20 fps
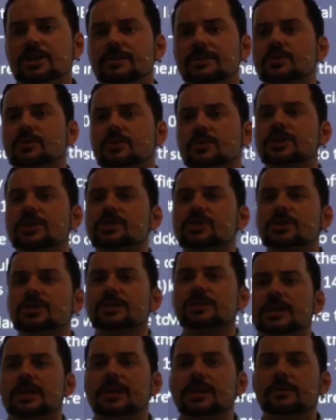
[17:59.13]
question is,
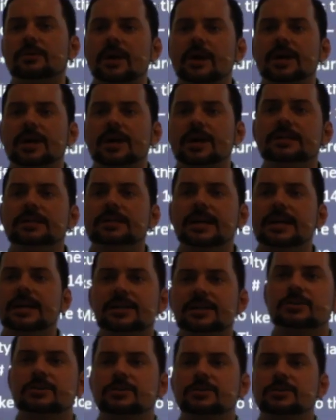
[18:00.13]
in writing task
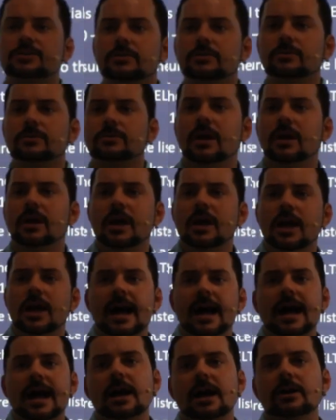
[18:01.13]
two,
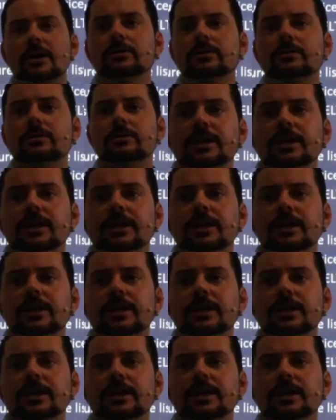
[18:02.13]
how do I